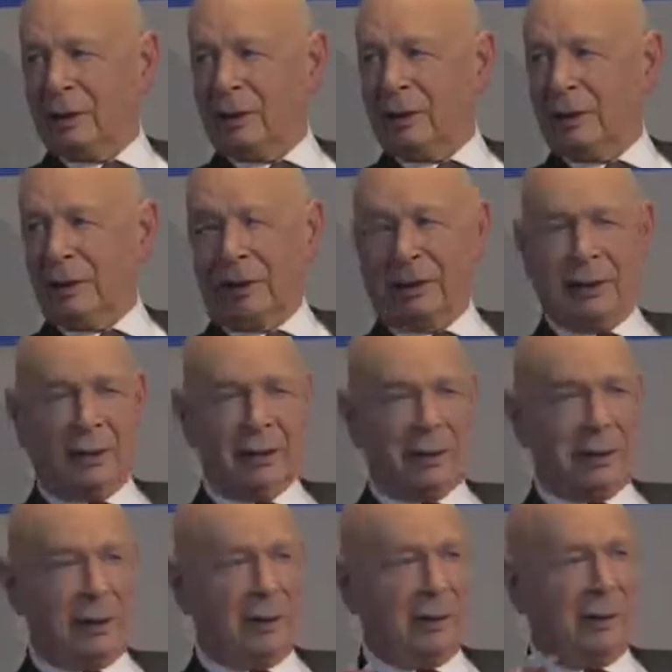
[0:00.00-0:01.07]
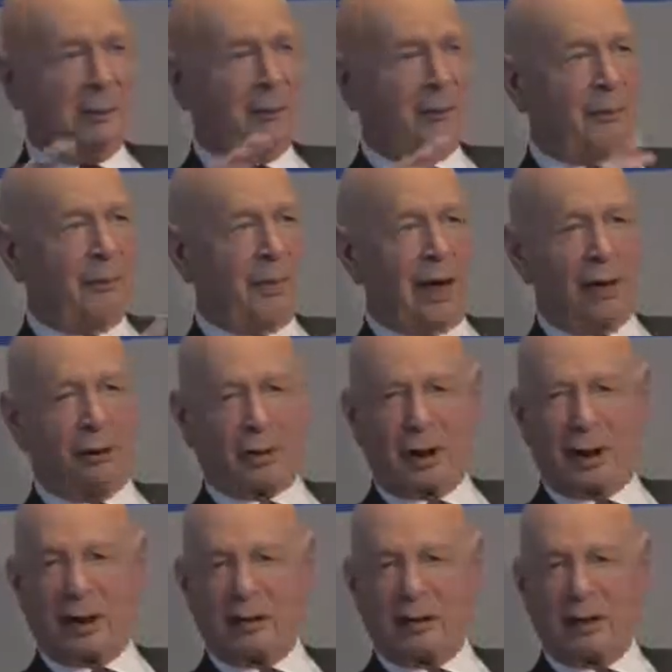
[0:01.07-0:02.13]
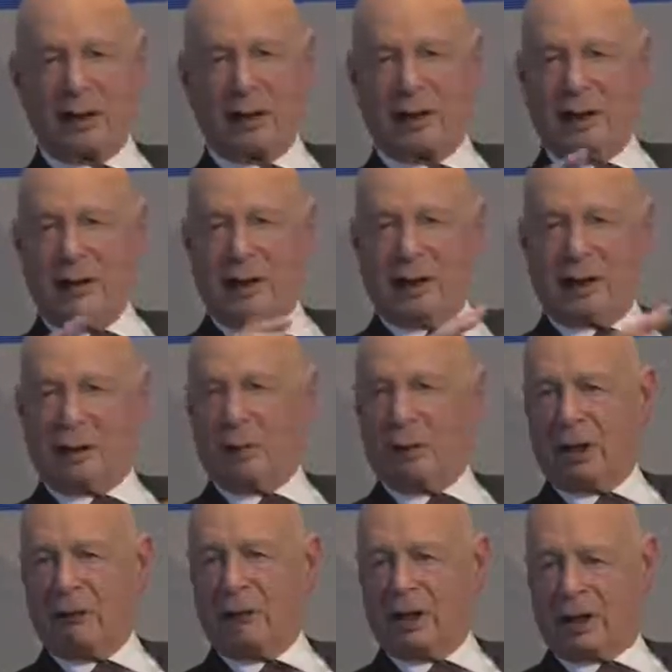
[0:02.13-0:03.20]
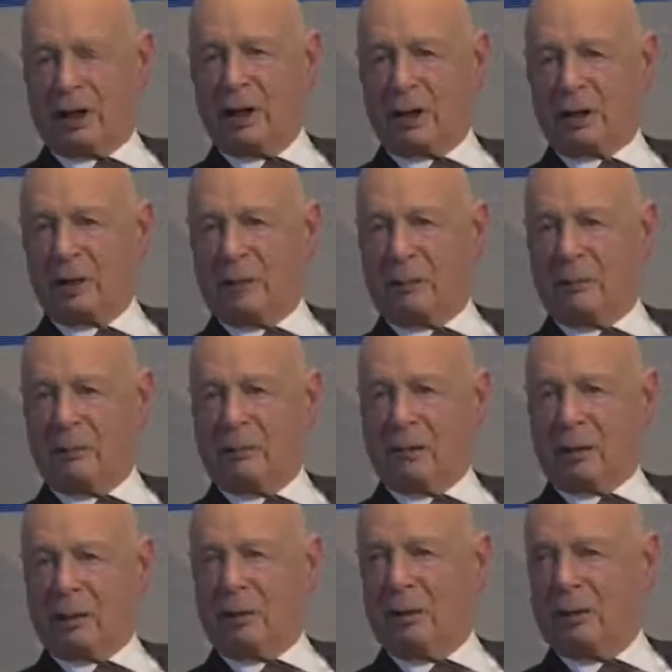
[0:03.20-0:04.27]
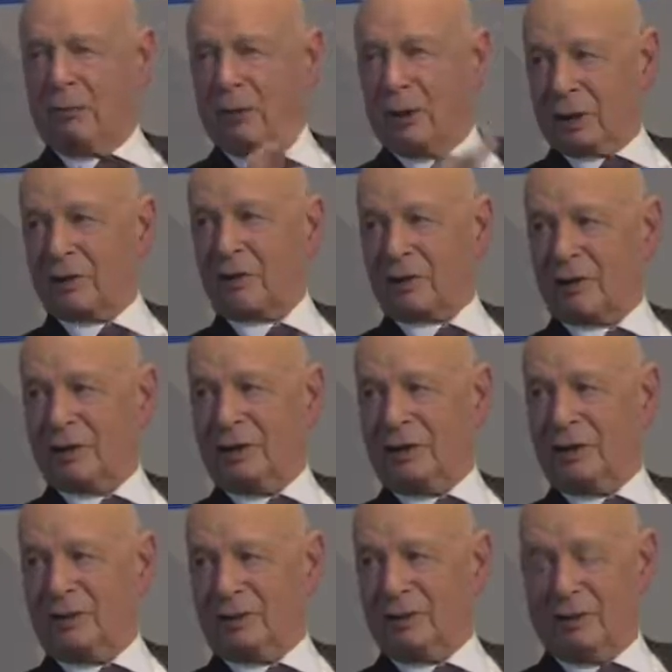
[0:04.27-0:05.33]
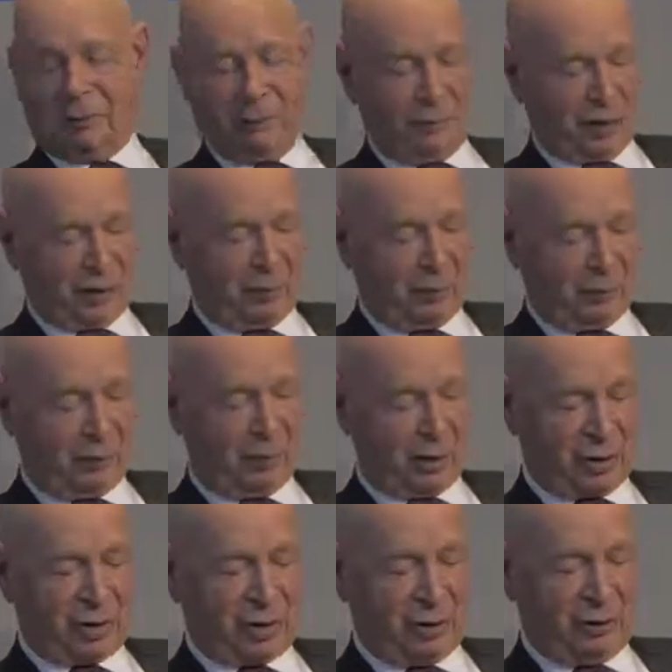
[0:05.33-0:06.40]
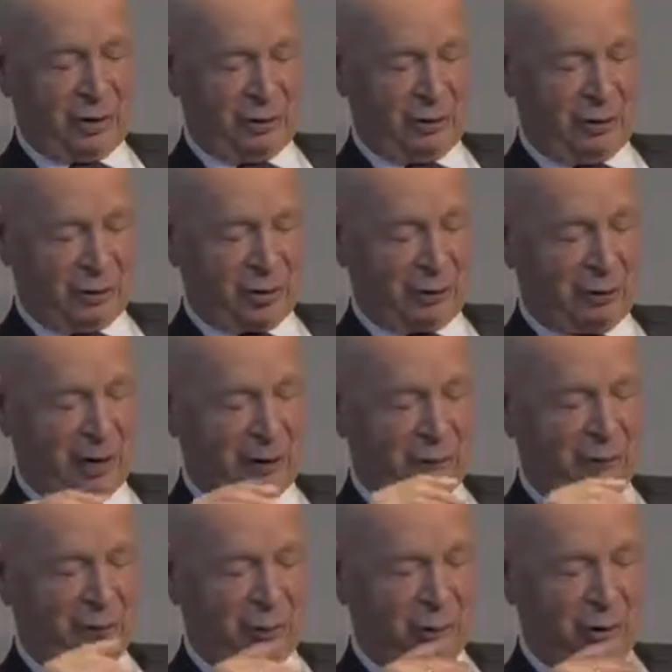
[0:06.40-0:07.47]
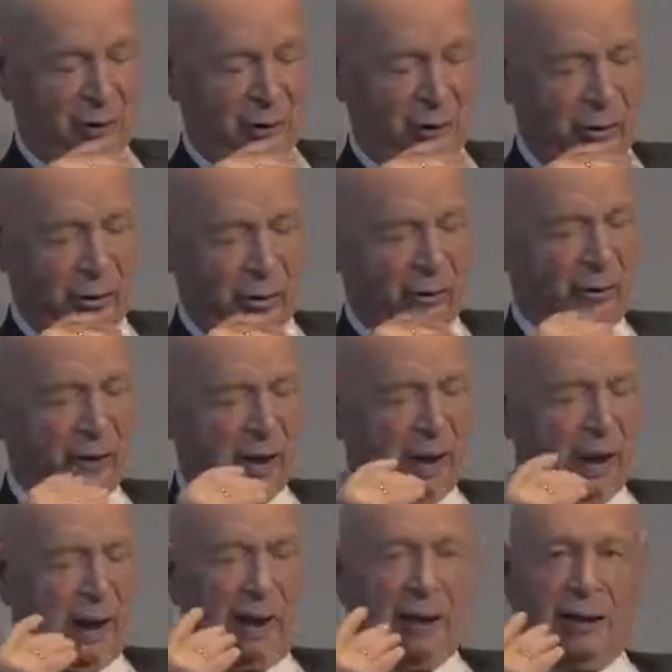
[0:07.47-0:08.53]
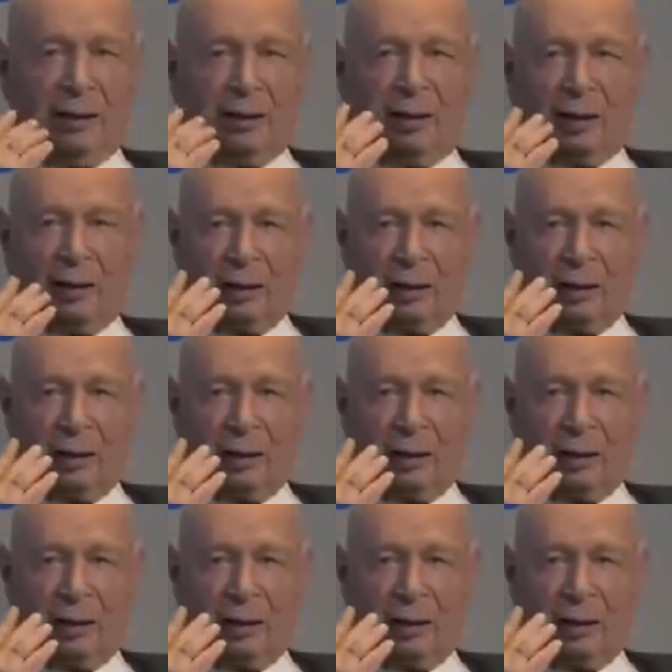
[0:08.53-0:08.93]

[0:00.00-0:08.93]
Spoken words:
a, how shall I say, a qualification of what's in the, what's on the platform or not. And